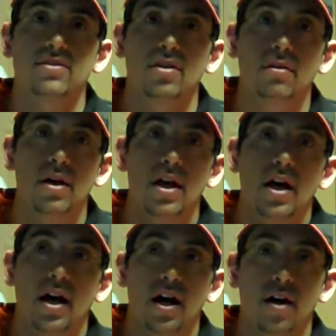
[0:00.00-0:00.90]
So
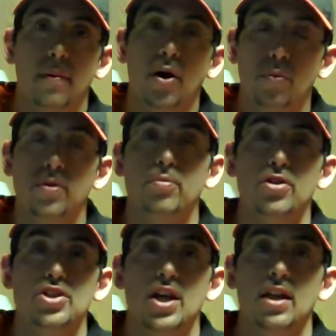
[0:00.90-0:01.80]
um, I hope you
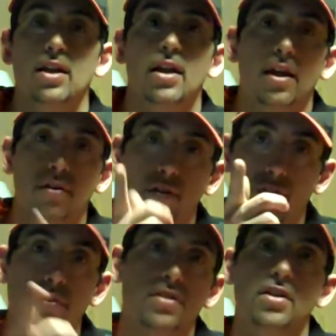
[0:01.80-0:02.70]
appreciate it, and look
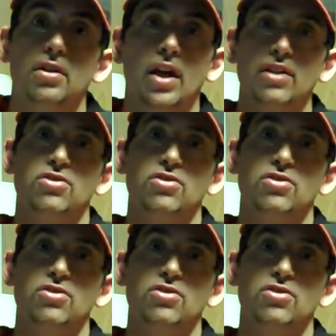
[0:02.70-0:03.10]
forward to seeing you guys